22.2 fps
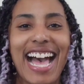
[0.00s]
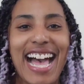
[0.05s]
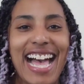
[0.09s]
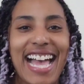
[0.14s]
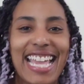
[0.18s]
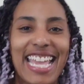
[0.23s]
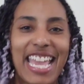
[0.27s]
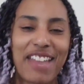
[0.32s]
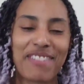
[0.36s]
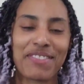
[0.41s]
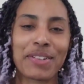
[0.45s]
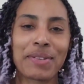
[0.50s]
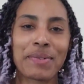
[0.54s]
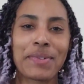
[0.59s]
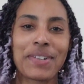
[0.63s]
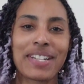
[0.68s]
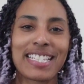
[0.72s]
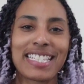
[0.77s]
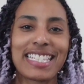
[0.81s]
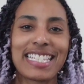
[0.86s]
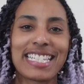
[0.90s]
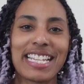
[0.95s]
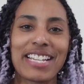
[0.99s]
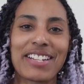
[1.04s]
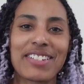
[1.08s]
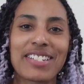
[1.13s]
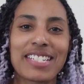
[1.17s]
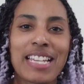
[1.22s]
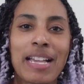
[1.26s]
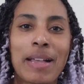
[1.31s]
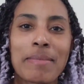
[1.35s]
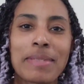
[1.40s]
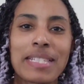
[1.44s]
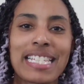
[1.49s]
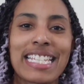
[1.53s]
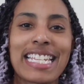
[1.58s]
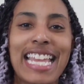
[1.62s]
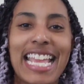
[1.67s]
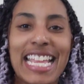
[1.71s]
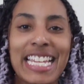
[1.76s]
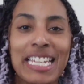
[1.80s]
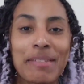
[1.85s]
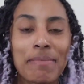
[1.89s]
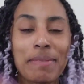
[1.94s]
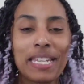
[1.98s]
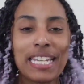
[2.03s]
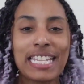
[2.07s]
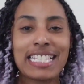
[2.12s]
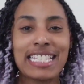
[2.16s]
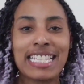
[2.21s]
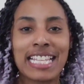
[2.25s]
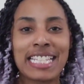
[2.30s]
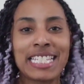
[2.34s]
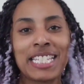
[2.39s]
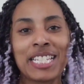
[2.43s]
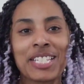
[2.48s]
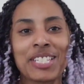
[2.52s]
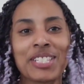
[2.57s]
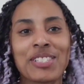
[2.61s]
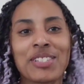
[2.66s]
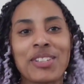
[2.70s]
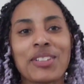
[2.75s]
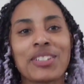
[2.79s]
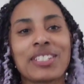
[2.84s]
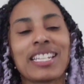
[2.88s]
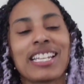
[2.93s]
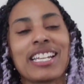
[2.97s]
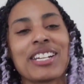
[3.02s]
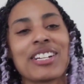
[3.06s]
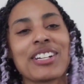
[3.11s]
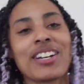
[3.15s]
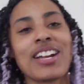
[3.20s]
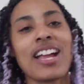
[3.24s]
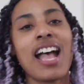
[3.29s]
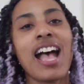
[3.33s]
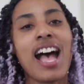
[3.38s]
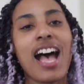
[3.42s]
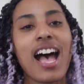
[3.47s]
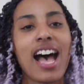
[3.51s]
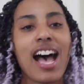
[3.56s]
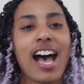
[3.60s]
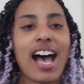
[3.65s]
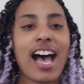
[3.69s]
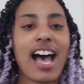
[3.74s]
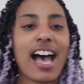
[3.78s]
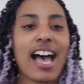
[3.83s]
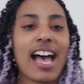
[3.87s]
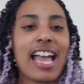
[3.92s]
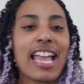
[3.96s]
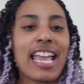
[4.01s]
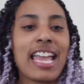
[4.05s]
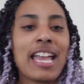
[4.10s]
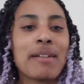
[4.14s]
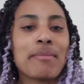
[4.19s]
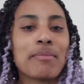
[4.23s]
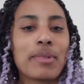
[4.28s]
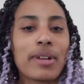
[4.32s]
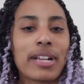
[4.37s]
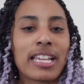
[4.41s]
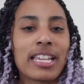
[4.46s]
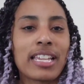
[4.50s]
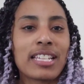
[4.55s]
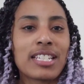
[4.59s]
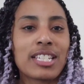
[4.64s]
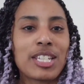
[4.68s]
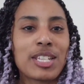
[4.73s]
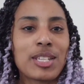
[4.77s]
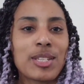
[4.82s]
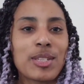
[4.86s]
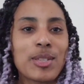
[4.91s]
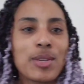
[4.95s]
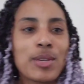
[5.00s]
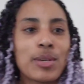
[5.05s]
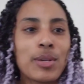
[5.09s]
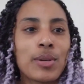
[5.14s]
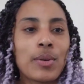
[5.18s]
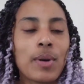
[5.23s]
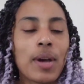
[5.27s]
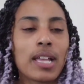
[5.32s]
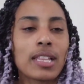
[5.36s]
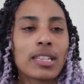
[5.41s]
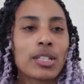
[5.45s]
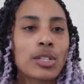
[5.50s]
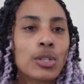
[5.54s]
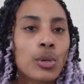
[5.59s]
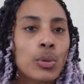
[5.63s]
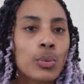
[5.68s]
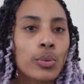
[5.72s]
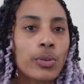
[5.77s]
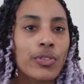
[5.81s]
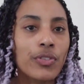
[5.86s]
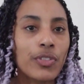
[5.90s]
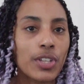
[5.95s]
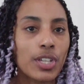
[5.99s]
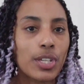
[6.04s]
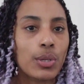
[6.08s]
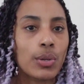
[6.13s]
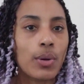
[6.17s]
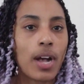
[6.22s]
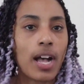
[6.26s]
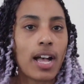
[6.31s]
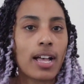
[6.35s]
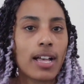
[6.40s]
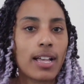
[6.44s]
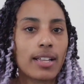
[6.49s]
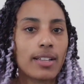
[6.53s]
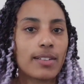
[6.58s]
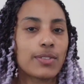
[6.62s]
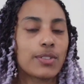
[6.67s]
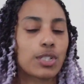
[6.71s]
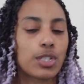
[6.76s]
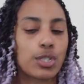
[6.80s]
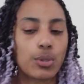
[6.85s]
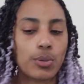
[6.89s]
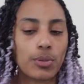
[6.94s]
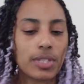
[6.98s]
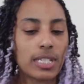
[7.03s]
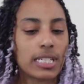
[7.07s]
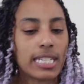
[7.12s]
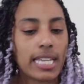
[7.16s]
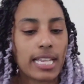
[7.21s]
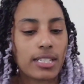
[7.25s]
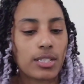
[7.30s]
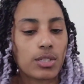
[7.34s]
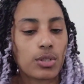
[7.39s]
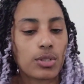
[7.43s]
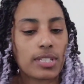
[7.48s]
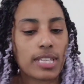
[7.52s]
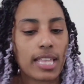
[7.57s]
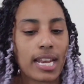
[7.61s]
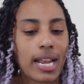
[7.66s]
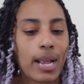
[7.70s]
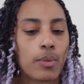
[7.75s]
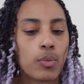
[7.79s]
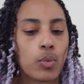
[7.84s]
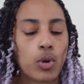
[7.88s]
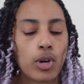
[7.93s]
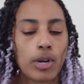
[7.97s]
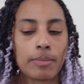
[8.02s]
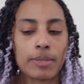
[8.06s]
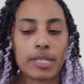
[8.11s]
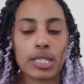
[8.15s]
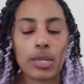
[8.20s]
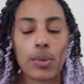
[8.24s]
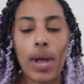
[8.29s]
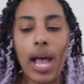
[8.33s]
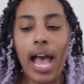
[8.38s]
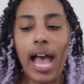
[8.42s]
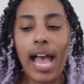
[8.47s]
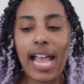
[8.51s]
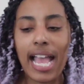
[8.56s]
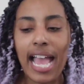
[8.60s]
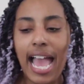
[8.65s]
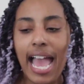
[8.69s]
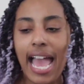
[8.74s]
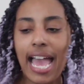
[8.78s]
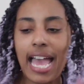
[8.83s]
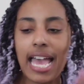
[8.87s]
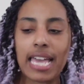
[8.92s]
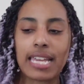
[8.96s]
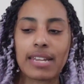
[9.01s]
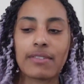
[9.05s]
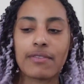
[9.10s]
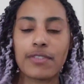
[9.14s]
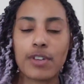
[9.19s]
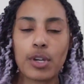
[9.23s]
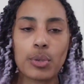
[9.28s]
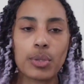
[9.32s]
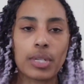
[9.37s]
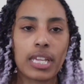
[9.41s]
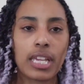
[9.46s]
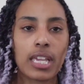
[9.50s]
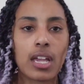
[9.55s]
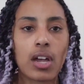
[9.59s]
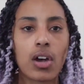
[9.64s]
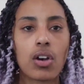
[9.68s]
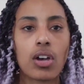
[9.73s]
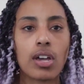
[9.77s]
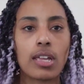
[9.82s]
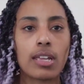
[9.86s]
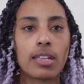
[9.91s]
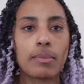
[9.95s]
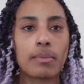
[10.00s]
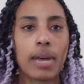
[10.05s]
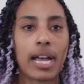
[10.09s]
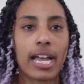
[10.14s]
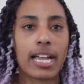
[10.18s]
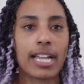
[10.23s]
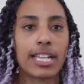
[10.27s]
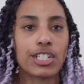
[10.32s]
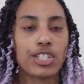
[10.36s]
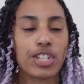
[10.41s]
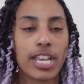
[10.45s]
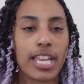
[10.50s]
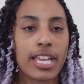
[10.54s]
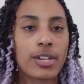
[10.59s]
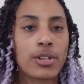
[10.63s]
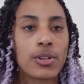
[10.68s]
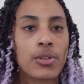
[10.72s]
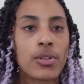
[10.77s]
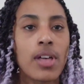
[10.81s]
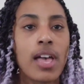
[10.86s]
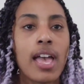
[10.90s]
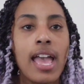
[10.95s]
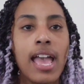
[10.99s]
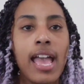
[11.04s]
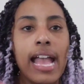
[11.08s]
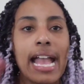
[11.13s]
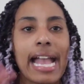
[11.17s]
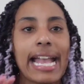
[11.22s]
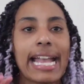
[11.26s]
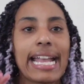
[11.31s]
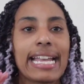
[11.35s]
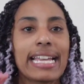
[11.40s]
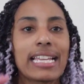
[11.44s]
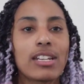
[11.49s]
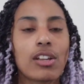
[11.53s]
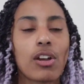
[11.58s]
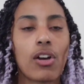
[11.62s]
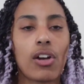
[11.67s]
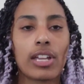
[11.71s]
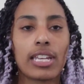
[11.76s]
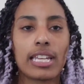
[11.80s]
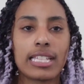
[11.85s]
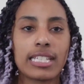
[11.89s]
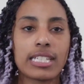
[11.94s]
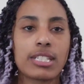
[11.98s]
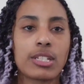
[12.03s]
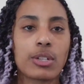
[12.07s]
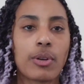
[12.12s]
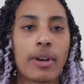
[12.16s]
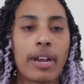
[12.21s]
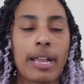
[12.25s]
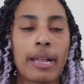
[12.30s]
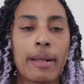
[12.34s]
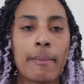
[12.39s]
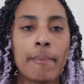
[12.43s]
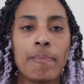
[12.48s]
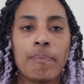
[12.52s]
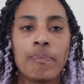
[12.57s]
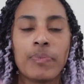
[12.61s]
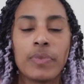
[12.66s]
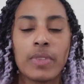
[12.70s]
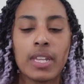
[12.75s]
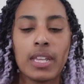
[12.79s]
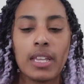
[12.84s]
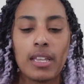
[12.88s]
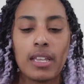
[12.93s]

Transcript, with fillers: Hi everyone, Cierra Thompson, independent Scentsy consultant here. I am bringing to you a little review of two of the testers that I warm. So I had voting on my channel and on Instagram